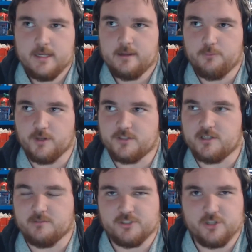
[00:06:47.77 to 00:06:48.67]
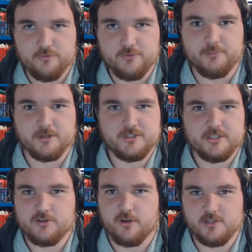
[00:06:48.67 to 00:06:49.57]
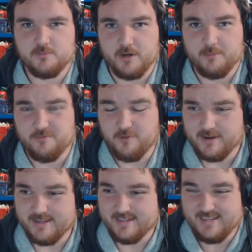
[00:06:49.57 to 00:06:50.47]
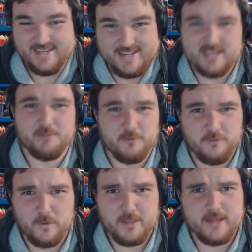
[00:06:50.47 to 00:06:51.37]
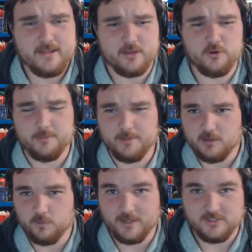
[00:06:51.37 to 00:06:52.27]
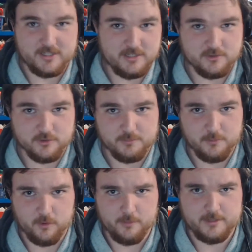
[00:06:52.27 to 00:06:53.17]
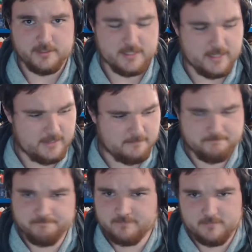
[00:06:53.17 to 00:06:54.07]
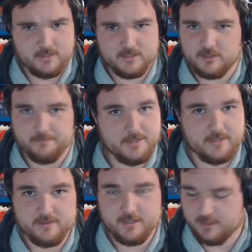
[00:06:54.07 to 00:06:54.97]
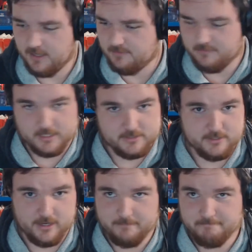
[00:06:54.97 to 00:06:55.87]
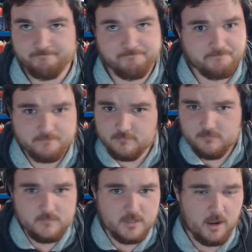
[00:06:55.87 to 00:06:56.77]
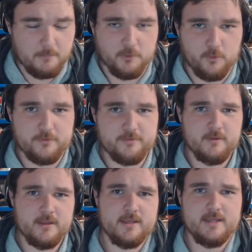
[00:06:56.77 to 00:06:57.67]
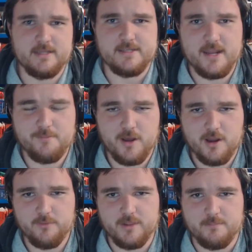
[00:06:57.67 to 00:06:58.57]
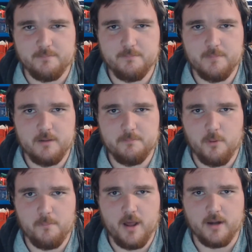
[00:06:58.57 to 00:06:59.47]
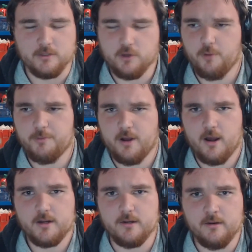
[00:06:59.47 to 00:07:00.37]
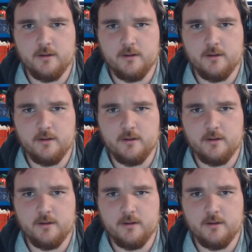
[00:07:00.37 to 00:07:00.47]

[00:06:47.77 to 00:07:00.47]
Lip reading: Wellington himself and a bunch of these guys might have been fighting in India before that. They could have been in the West Indies on deployment. It's a big thing. It's up north in Denmark where they bombarded Copenhagen.